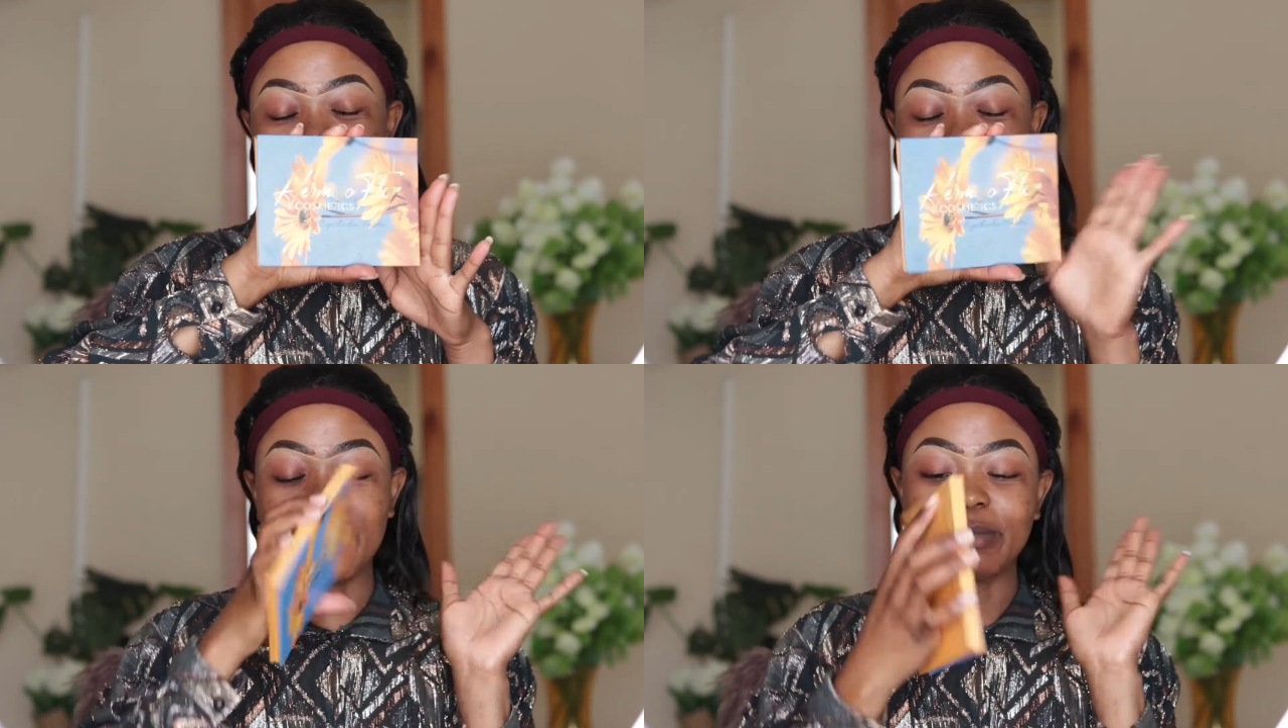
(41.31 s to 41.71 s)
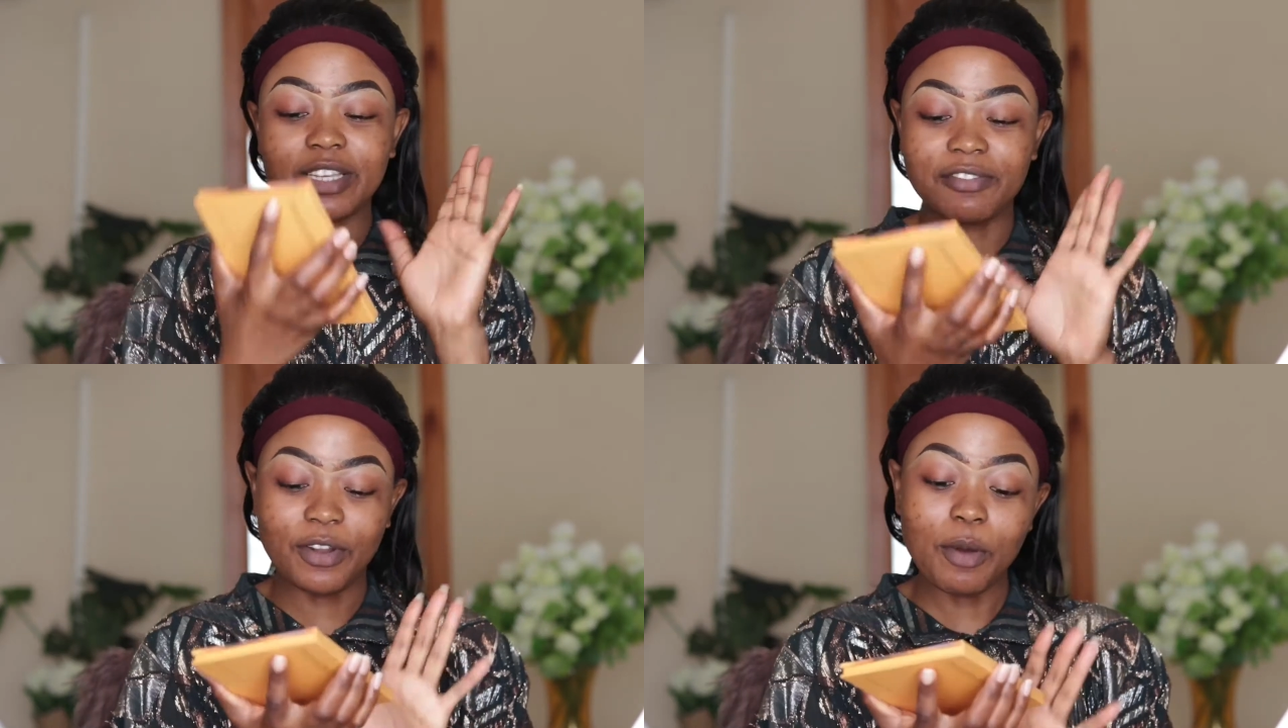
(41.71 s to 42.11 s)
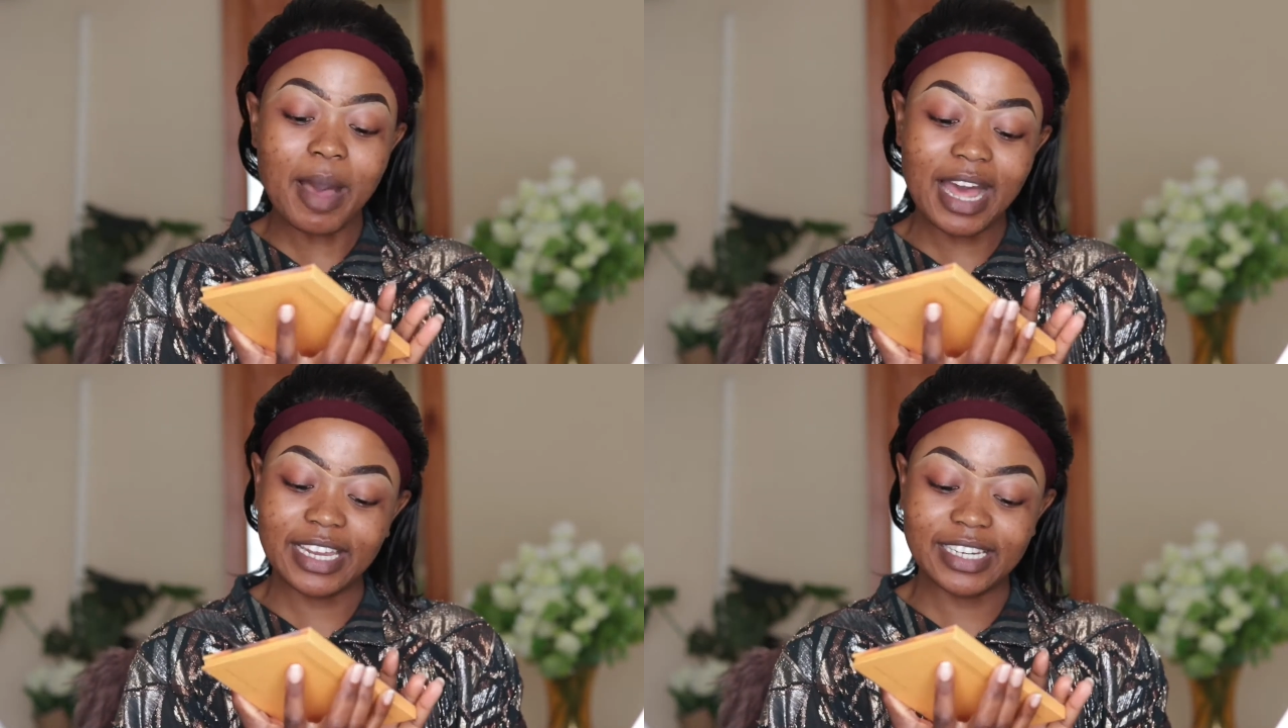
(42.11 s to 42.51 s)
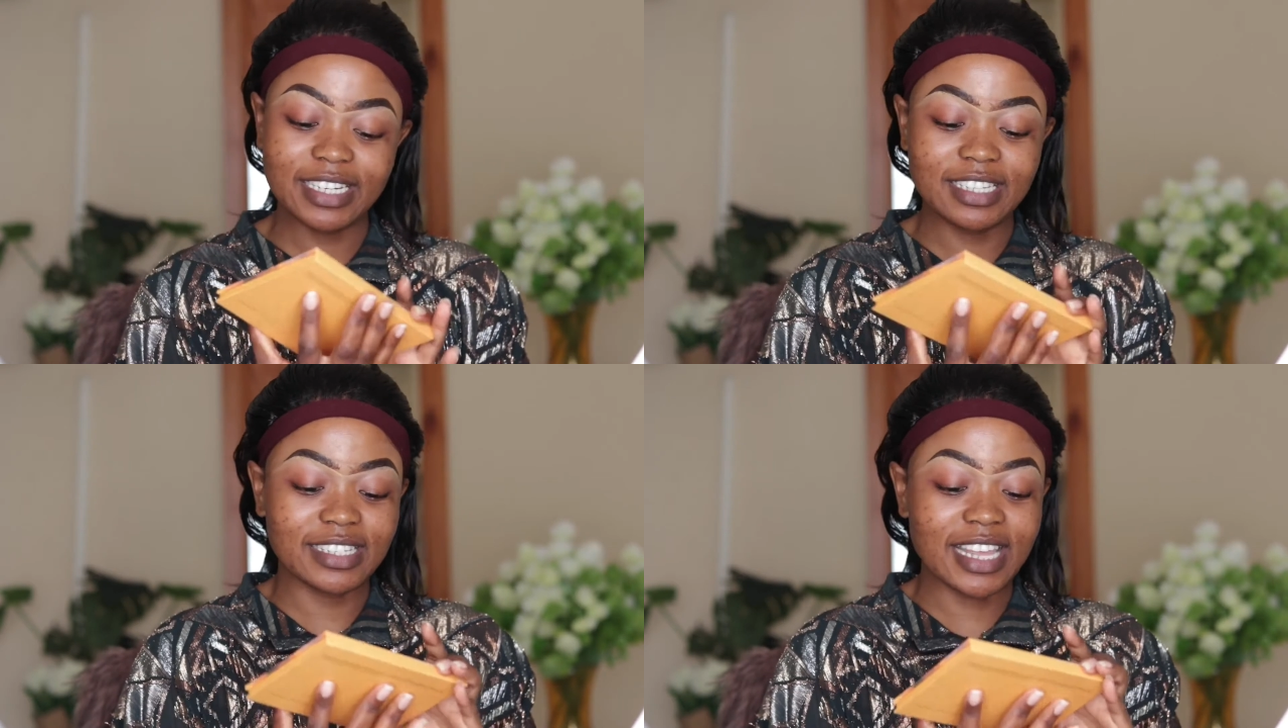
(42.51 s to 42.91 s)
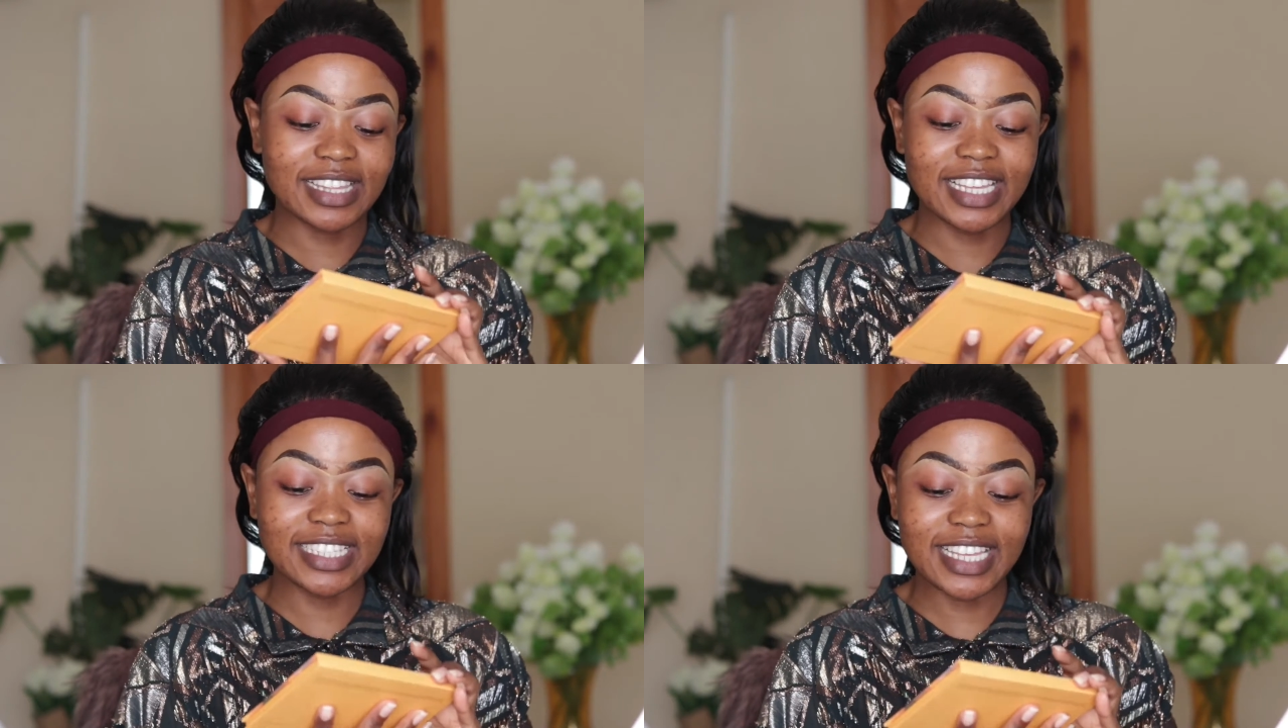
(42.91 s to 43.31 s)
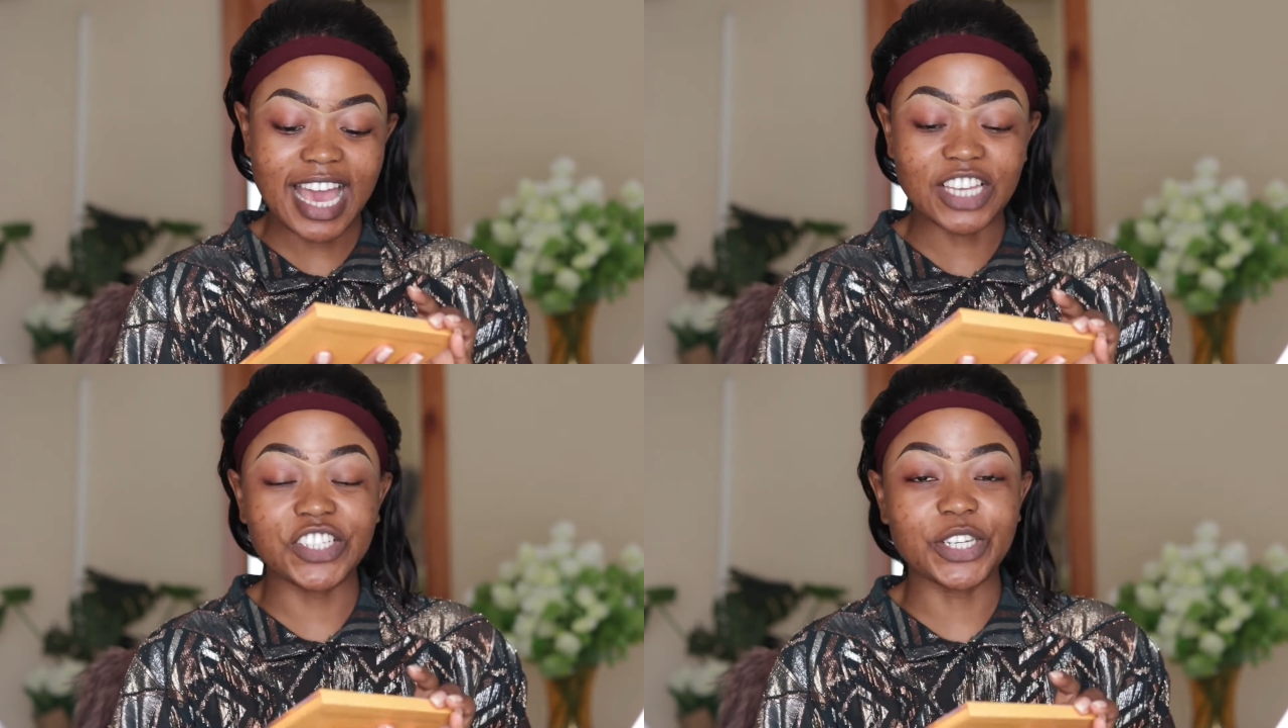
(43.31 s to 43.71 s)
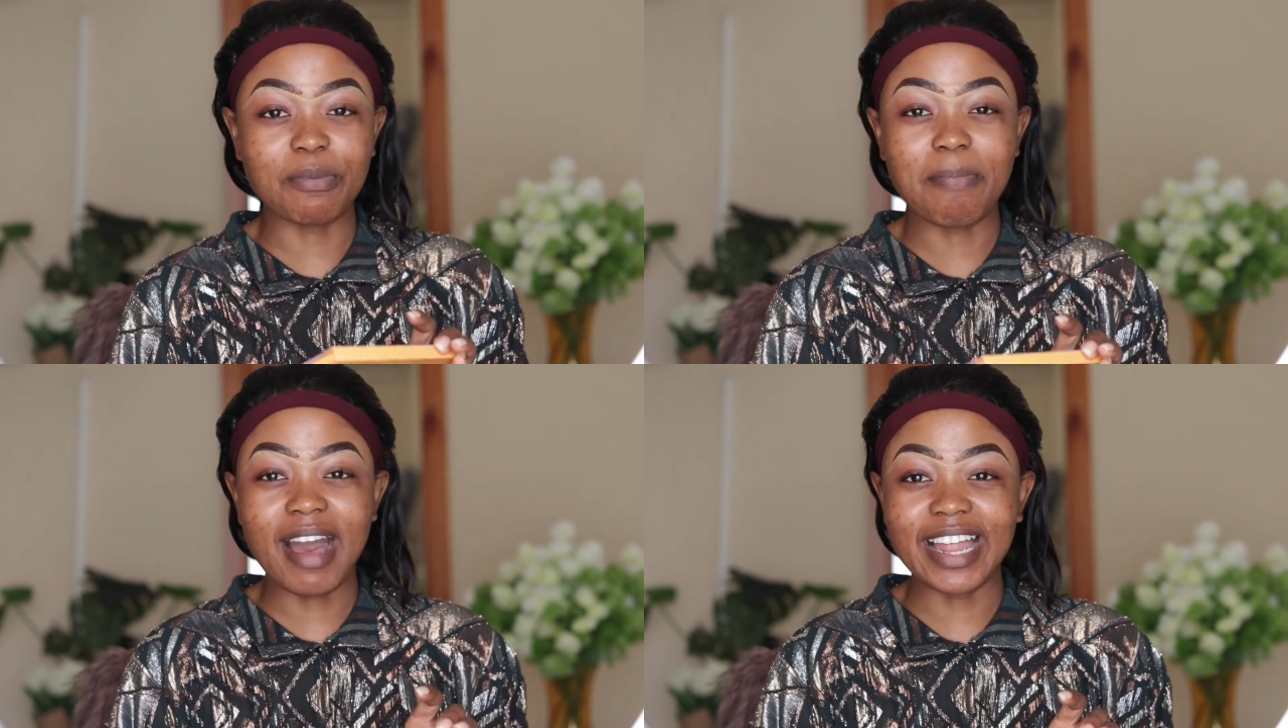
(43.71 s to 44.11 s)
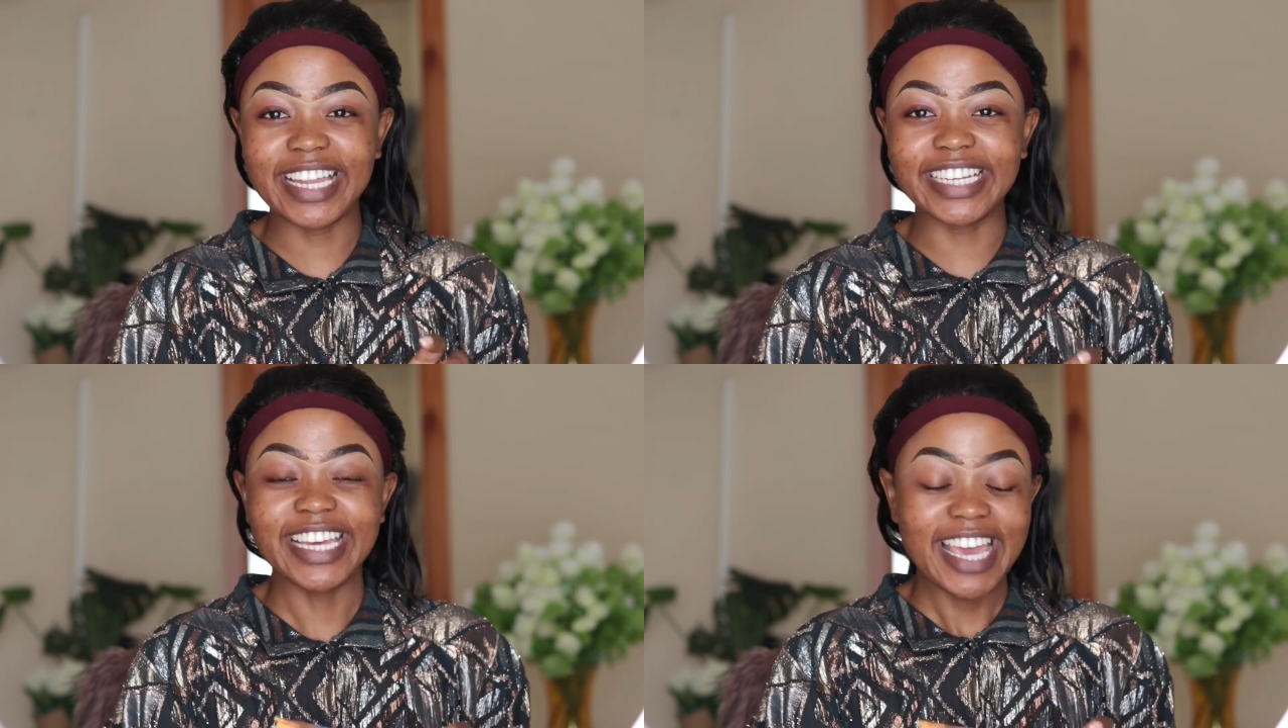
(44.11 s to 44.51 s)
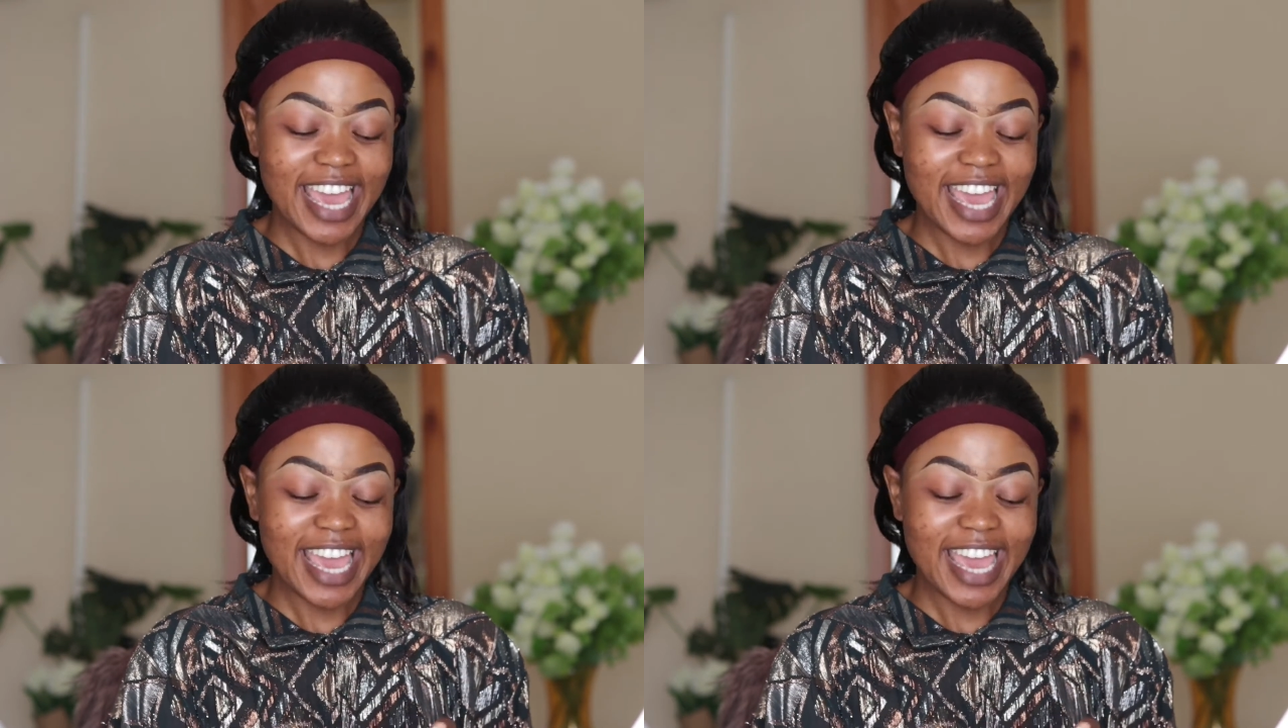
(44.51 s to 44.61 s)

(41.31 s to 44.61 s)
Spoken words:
Is the Hermosa Flow palette, and this is the Daisy eyeshadow palette.